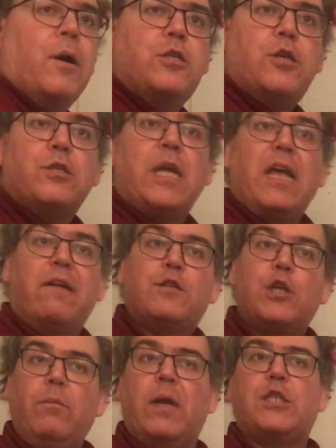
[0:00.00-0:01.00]
poster is going to have
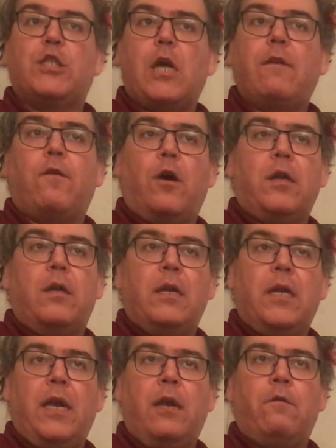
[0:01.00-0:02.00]
too much stuff on
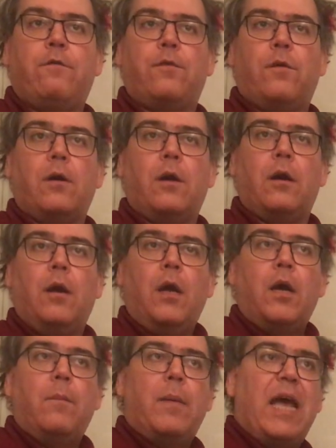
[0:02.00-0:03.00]
it for
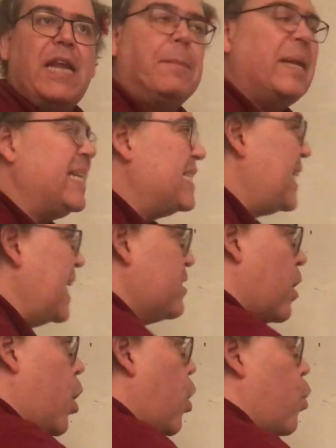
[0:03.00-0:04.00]
anybody to take
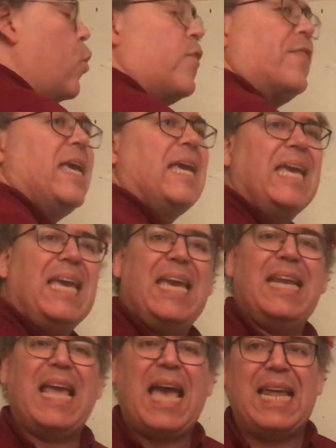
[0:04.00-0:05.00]
the whole thing
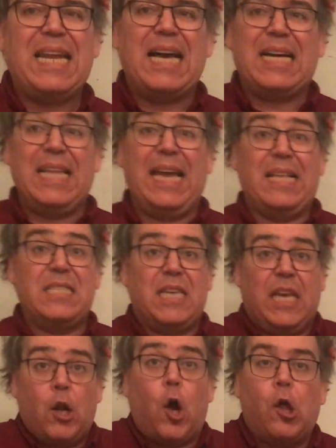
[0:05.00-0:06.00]
in at a glance
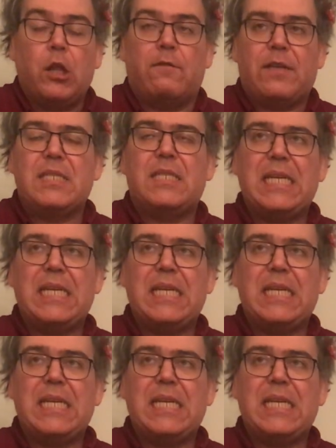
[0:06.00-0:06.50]
in all of its